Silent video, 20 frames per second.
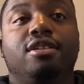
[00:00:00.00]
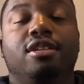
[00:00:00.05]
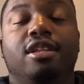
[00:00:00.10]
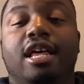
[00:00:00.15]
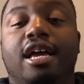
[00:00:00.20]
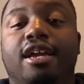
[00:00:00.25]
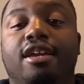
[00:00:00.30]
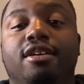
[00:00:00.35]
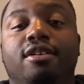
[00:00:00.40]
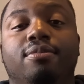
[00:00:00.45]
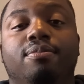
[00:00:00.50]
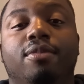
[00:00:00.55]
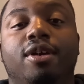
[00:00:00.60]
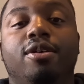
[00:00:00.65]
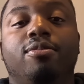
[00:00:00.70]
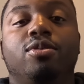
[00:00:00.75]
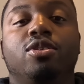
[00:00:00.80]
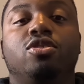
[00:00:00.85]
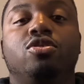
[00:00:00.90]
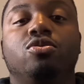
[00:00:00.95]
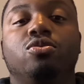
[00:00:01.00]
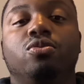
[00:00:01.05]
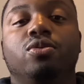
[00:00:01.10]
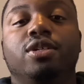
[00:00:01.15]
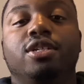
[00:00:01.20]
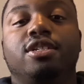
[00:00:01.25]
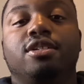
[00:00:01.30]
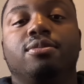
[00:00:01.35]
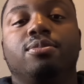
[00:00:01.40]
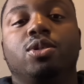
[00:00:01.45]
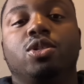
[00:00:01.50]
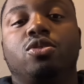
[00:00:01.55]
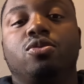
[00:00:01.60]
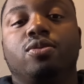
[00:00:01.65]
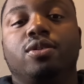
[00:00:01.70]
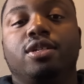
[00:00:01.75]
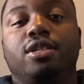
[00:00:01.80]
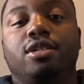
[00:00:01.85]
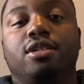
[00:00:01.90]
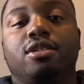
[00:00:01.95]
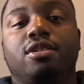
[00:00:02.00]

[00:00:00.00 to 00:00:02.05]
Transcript: like maybe two weeks in between.